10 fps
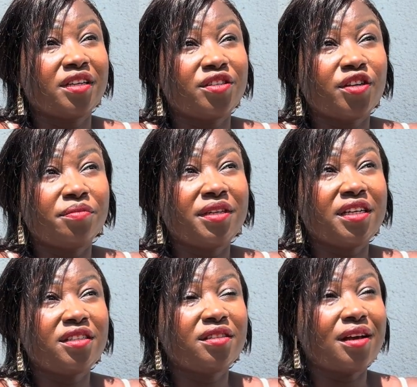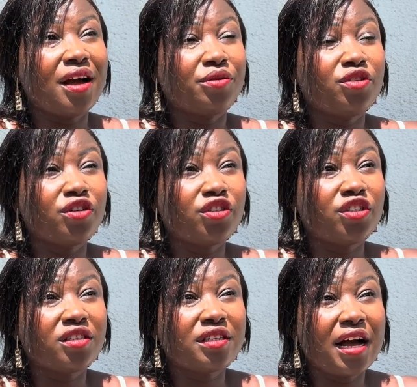some days I would not
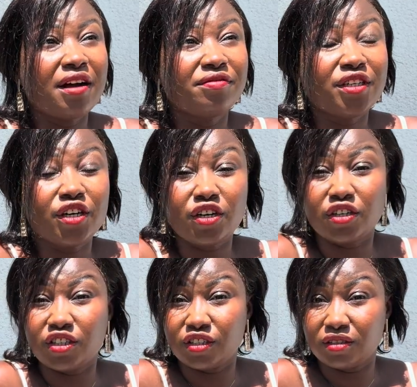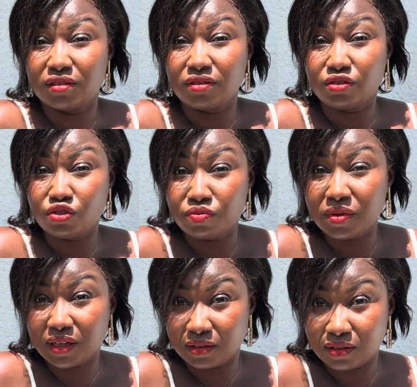just have the urge to
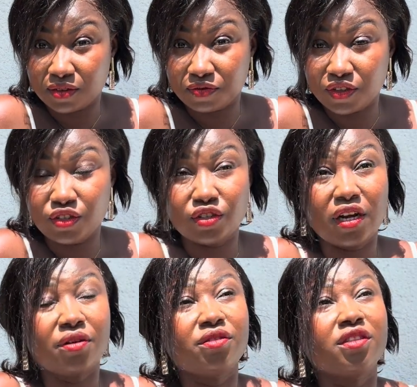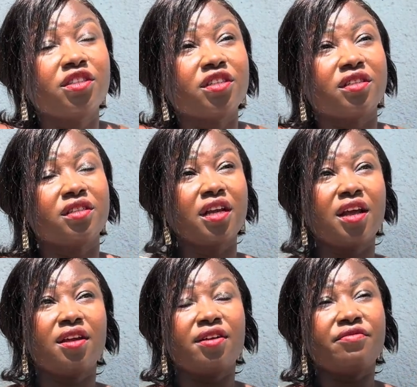make the video. I would not just
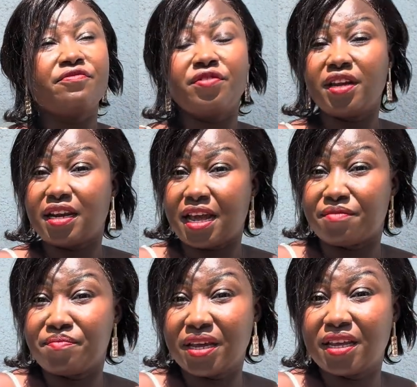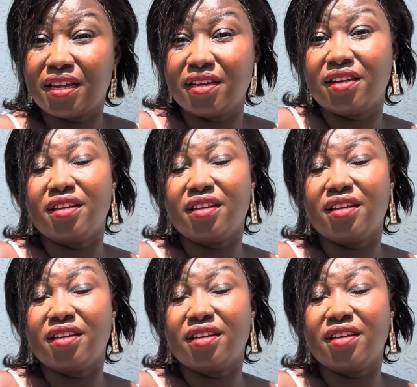feel like making